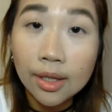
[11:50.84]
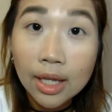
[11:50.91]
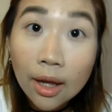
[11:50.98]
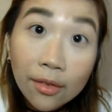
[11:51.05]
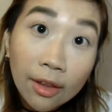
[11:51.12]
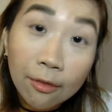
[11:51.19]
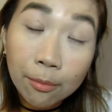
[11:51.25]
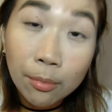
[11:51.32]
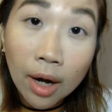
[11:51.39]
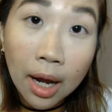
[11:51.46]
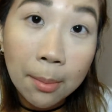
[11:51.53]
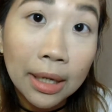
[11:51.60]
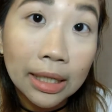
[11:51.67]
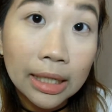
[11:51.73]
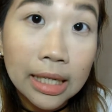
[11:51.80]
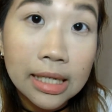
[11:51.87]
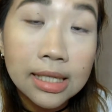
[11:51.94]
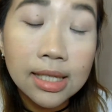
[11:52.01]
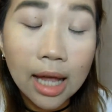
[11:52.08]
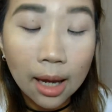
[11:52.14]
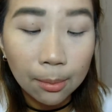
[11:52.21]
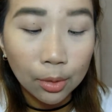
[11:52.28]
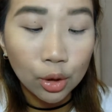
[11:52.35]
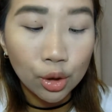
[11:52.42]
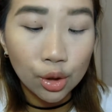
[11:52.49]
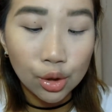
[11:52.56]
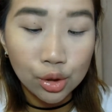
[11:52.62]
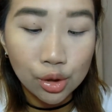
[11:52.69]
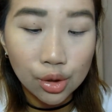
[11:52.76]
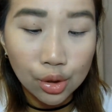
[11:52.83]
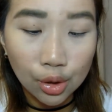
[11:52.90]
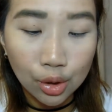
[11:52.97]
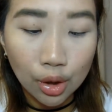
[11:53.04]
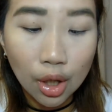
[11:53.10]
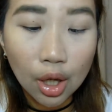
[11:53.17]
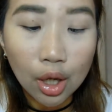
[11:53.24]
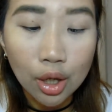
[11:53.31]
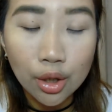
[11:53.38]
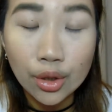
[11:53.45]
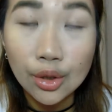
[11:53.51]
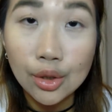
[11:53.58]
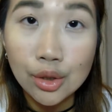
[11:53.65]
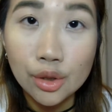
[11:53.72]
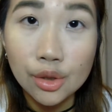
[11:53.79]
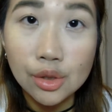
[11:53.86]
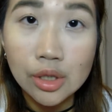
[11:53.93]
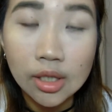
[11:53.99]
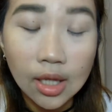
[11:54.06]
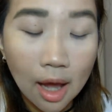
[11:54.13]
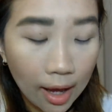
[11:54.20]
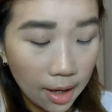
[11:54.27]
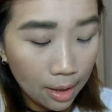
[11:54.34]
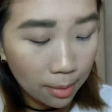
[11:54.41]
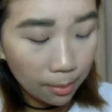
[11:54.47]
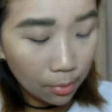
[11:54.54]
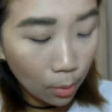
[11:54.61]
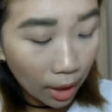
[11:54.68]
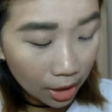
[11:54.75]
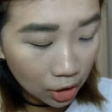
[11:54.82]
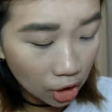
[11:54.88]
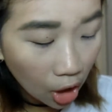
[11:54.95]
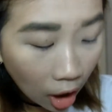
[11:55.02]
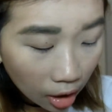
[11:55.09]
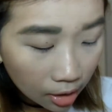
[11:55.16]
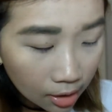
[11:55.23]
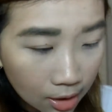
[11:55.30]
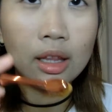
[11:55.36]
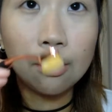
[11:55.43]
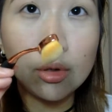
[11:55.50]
now that I've primed my lids, I'm going to use white chocolate.